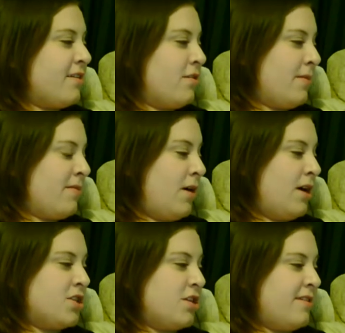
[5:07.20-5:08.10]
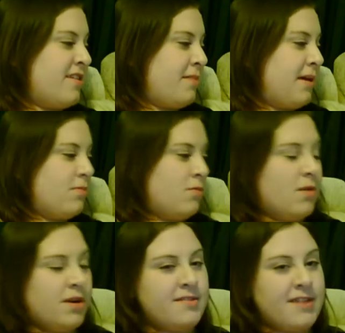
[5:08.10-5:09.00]
Goober, while I show these people what
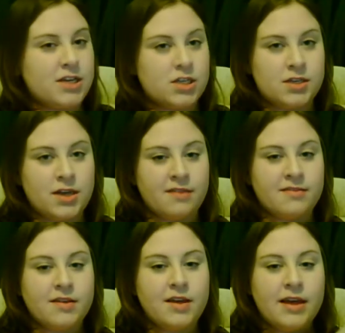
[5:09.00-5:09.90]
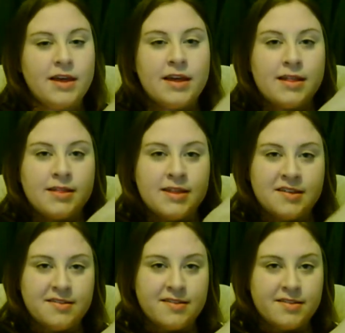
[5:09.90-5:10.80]
this actually does.
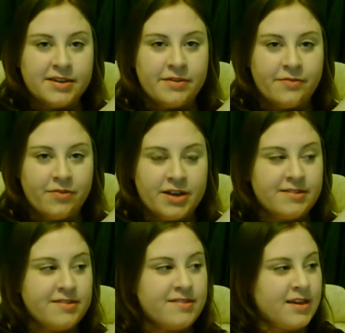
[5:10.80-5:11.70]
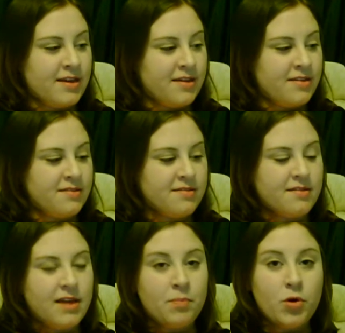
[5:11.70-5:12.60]
This, dear friends, is
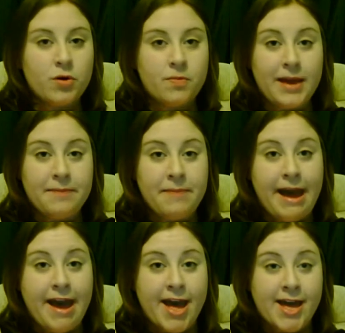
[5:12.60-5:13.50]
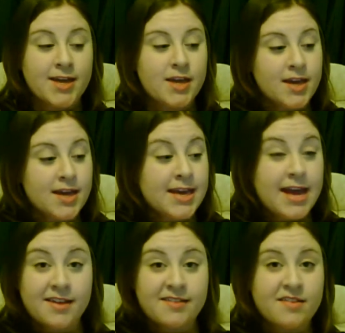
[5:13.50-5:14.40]
a book beanbag.
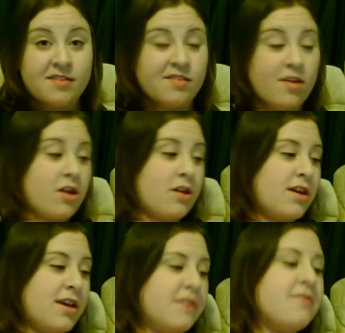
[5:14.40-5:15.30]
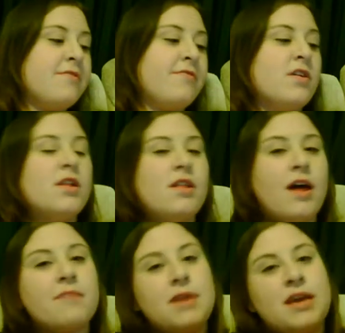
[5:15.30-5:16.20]
Yes, so if,
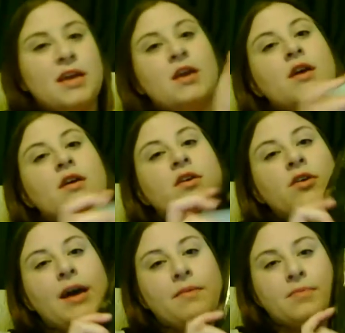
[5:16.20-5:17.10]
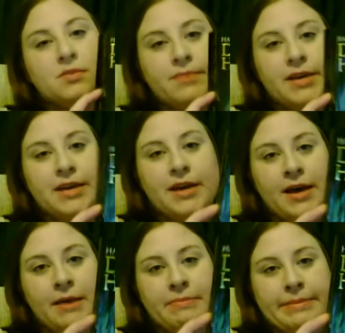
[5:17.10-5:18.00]
like me, you happen to be
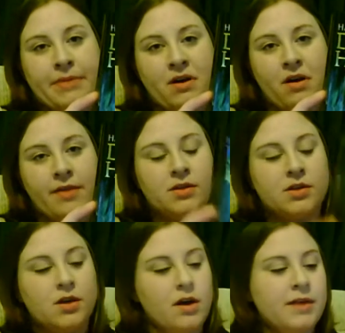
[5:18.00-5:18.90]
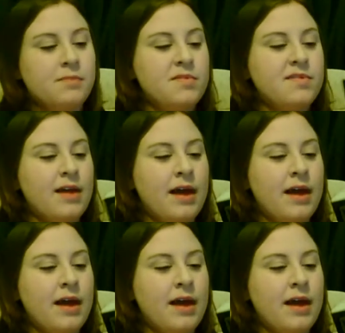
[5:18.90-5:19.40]
a bit behind the times,